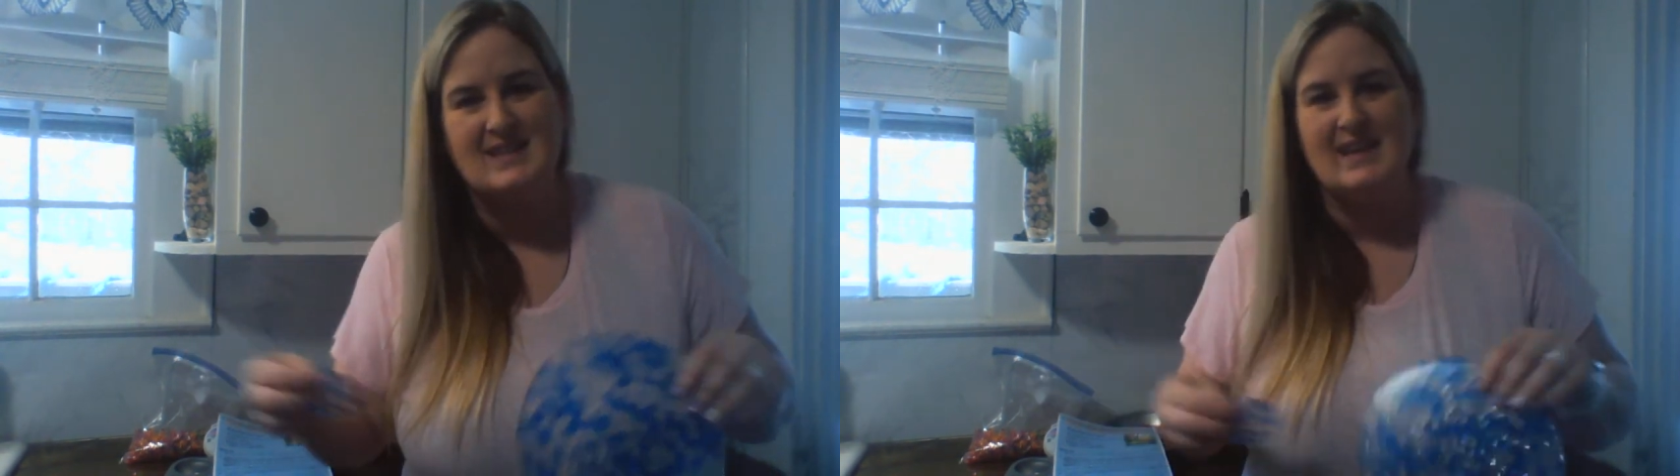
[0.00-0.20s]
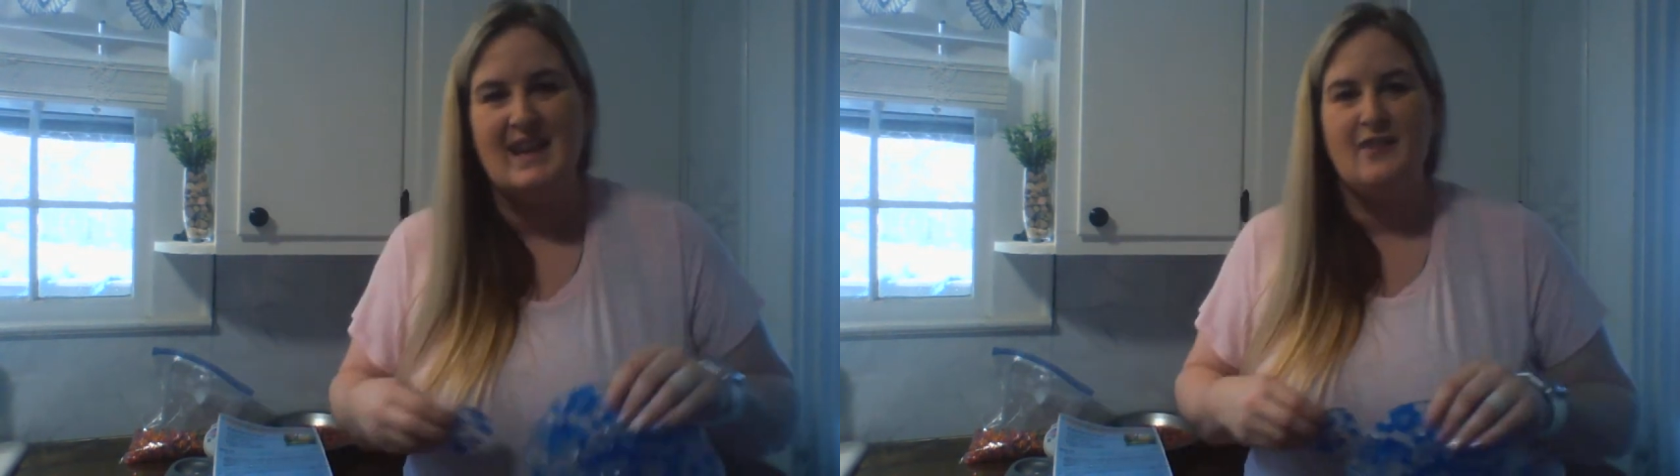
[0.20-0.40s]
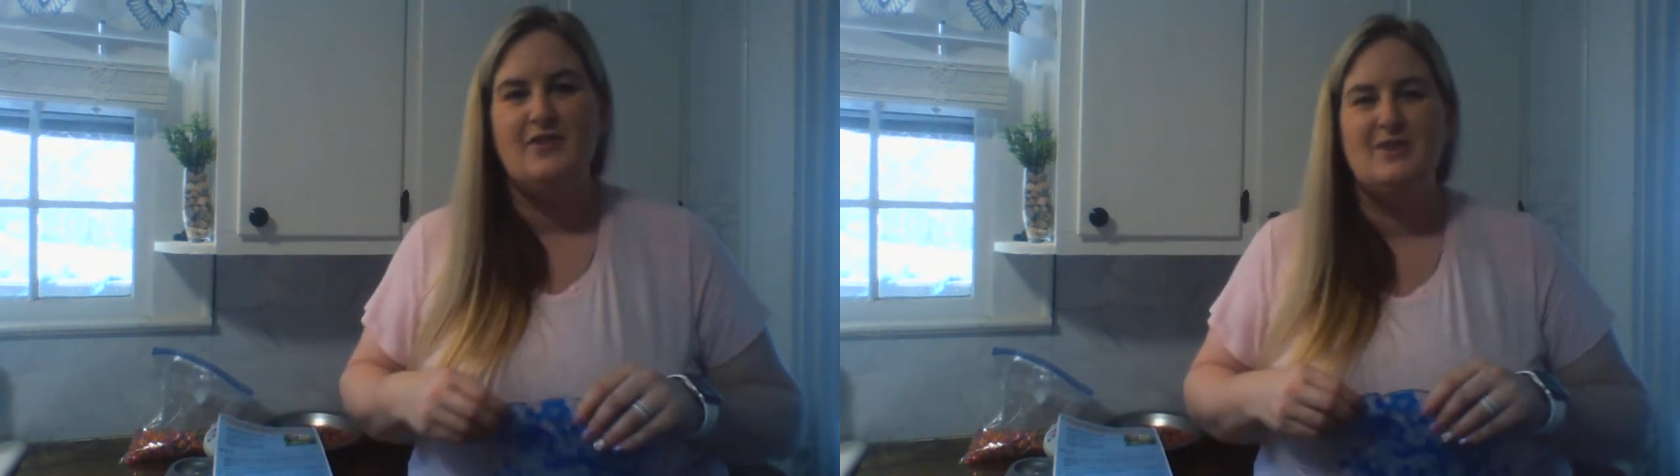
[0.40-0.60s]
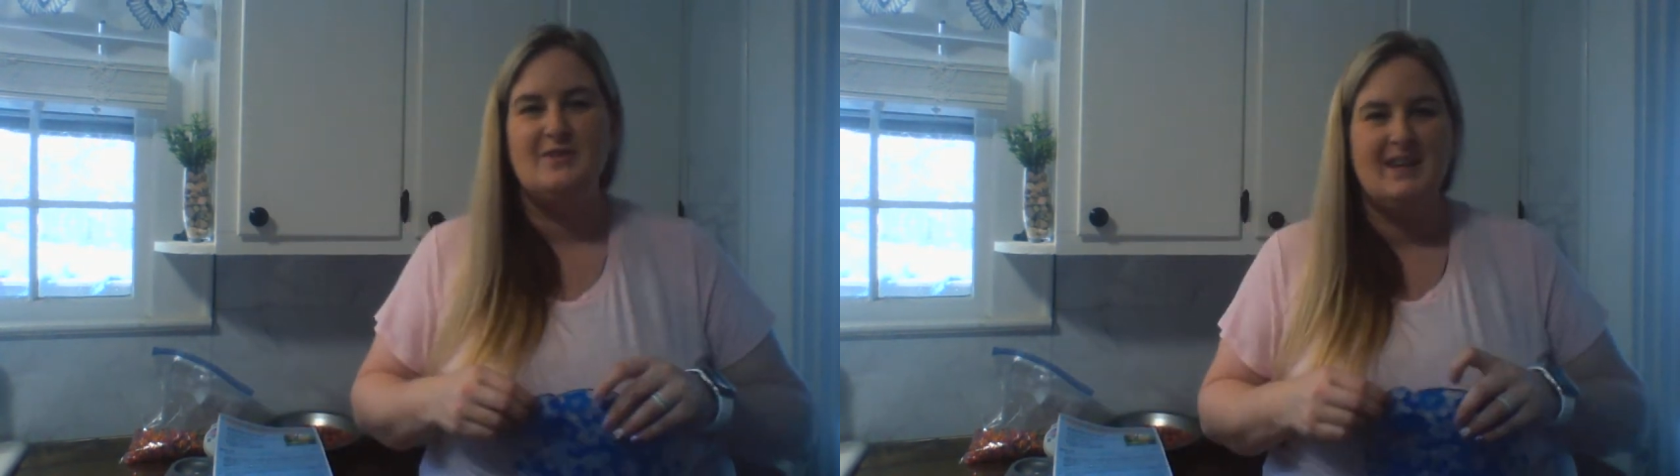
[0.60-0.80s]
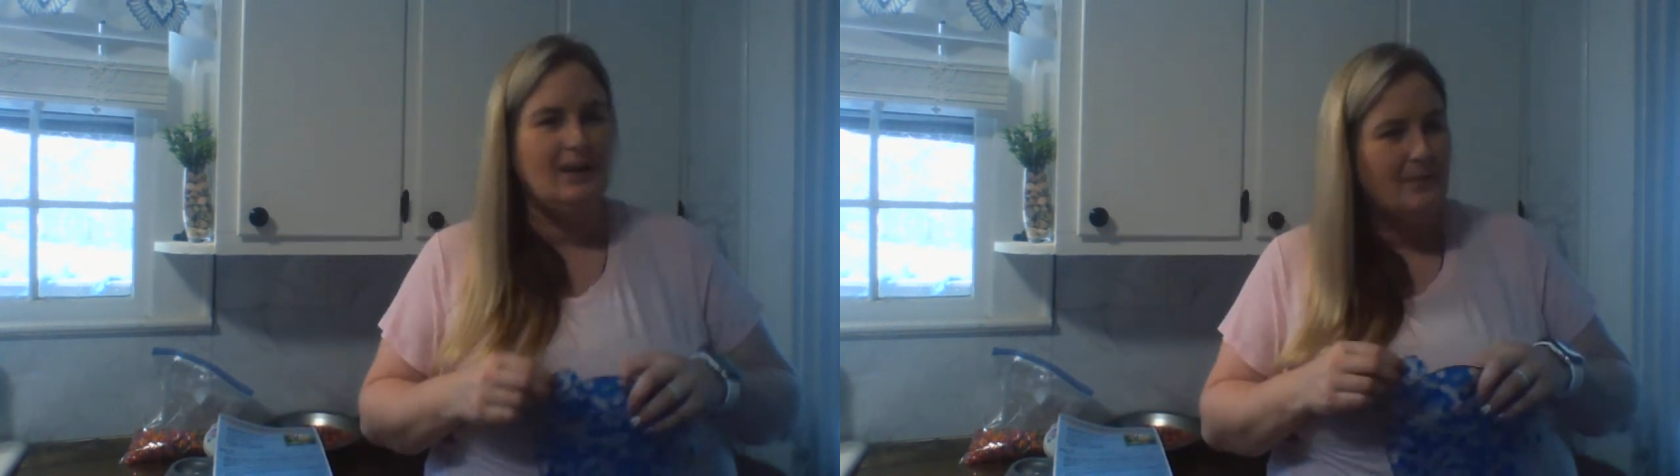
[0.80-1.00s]
the nephews,
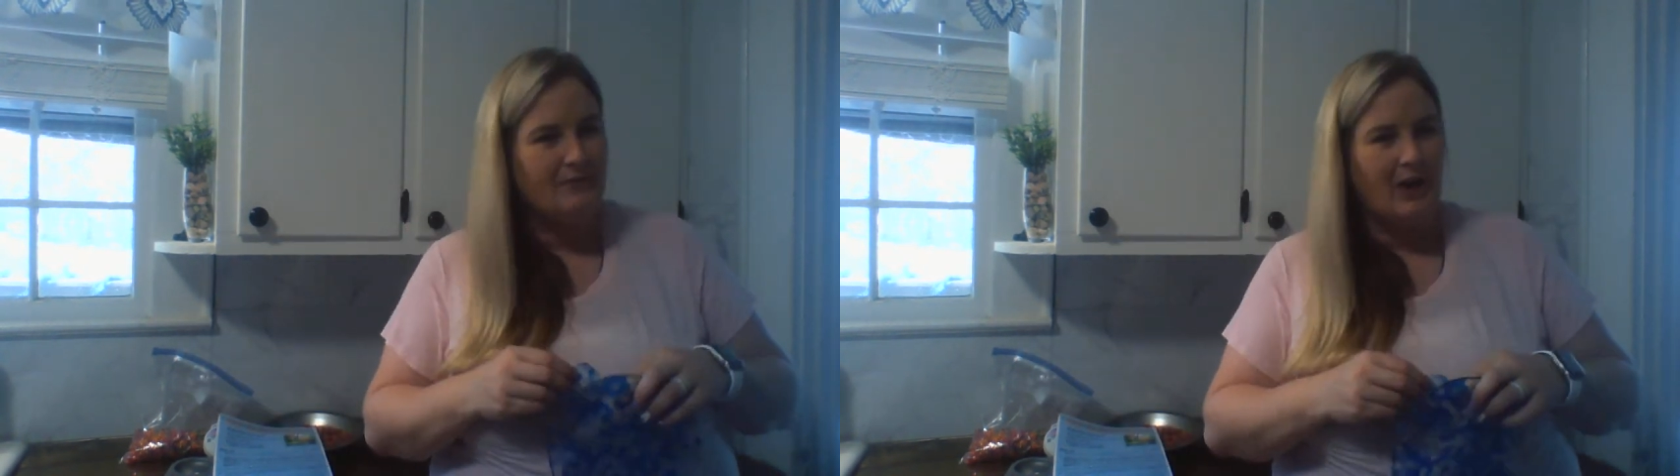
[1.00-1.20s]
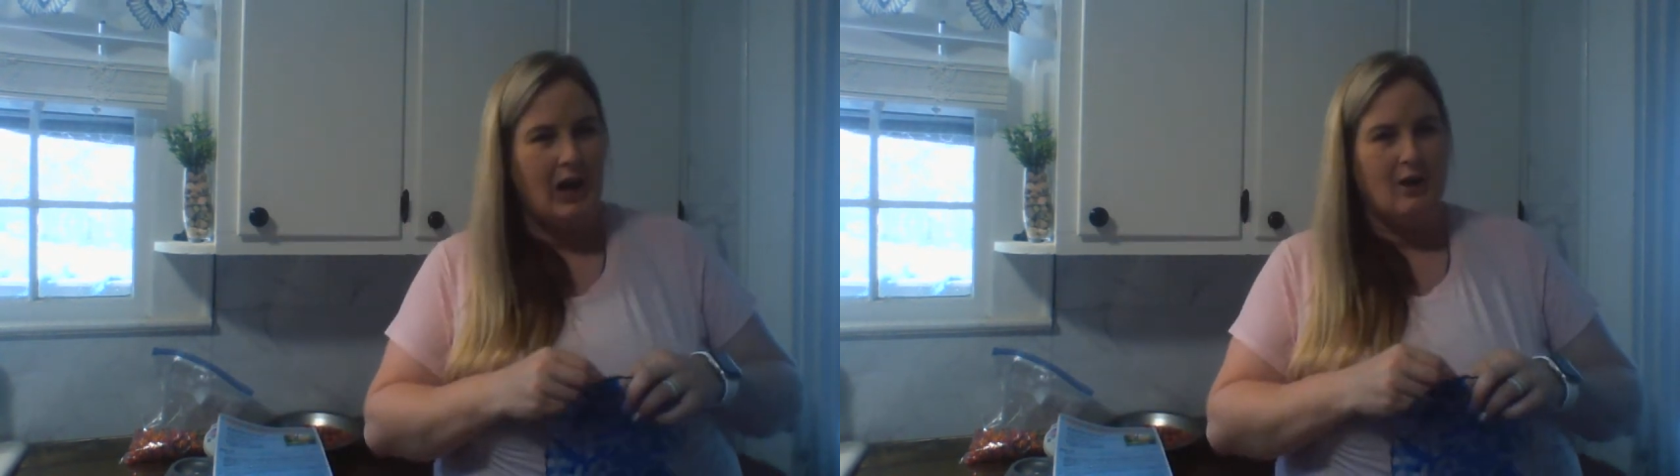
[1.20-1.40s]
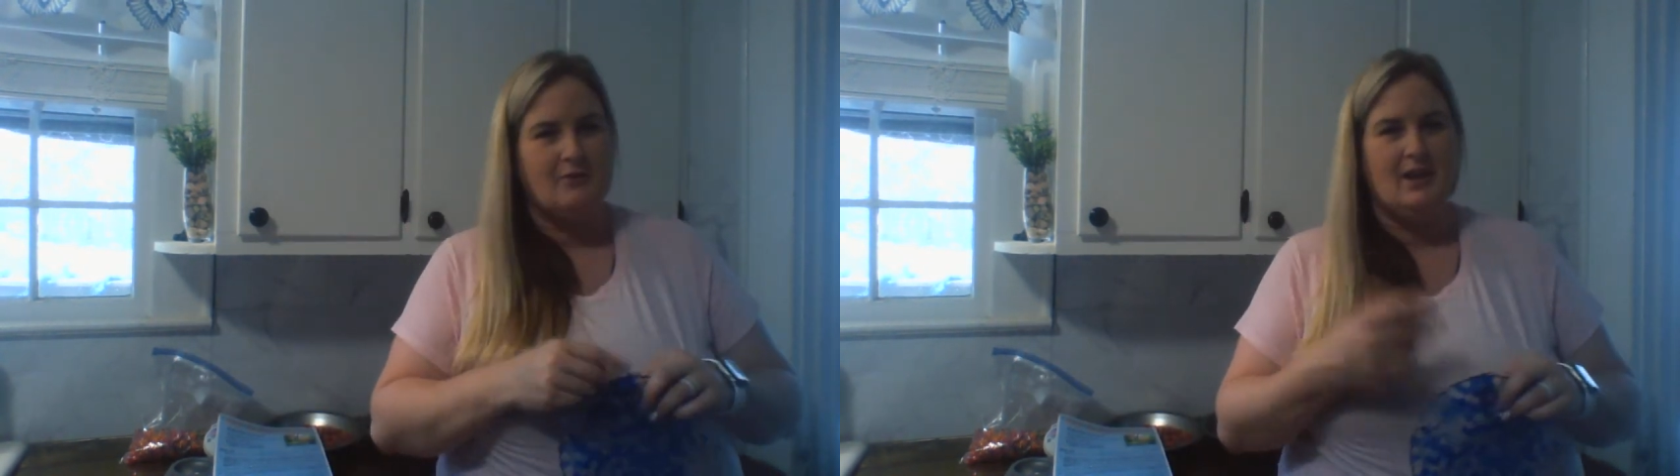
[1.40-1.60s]
get them involved.